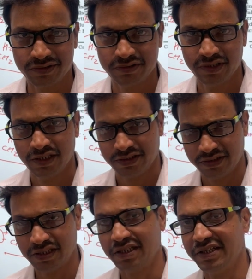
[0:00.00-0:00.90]
based
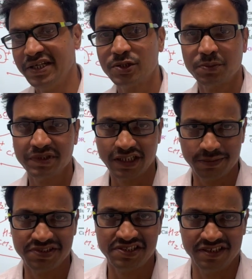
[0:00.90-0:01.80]
on the length
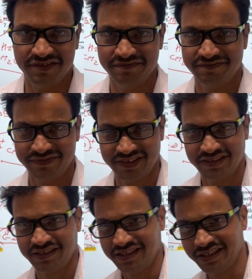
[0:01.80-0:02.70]
of the carbon chain
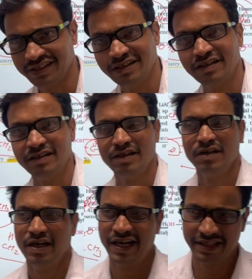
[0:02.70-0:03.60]

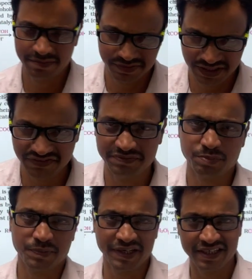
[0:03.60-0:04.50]
here, and
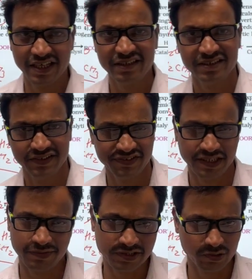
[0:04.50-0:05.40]
if provided
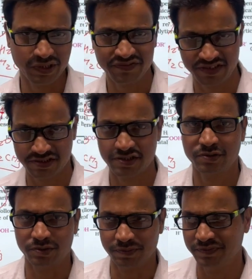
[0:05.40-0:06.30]
that if there was no any
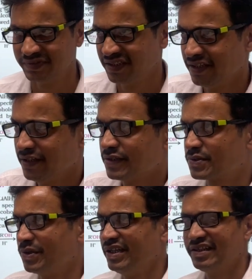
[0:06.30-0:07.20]
functional group.
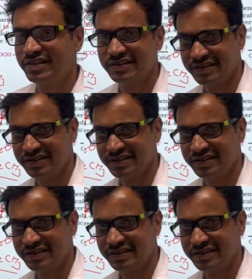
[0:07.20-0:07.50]
So